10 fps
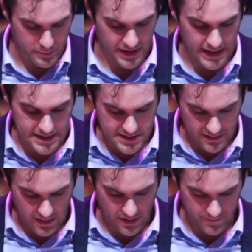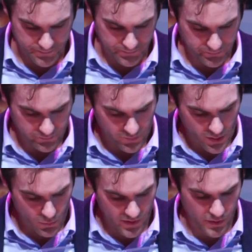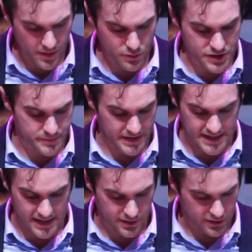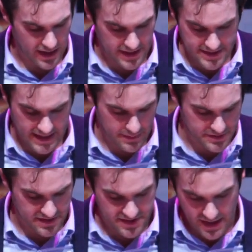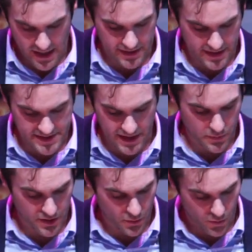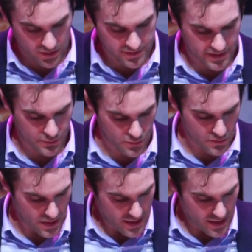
place. We have one of the most spectacular landscapes and skylines anywhere in the world. I know